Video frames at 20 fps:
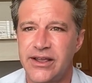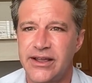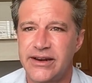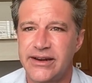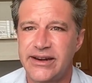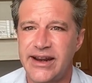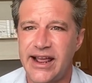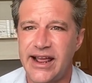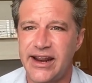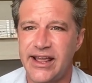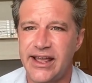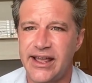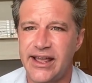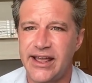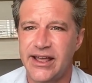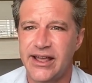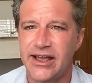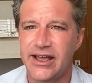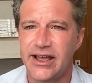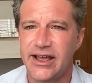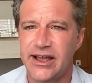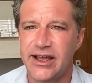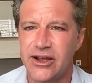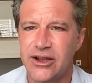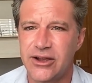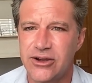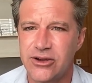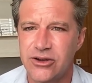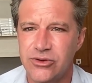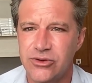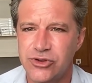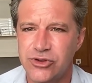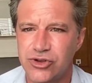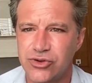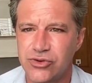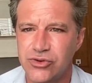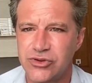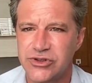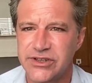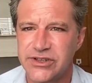Nana
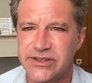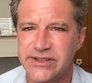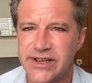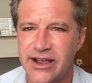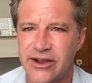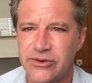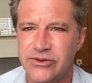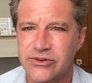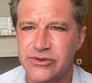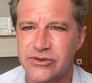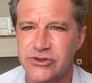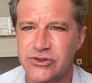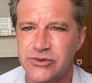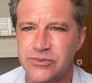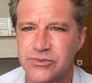Uju says how to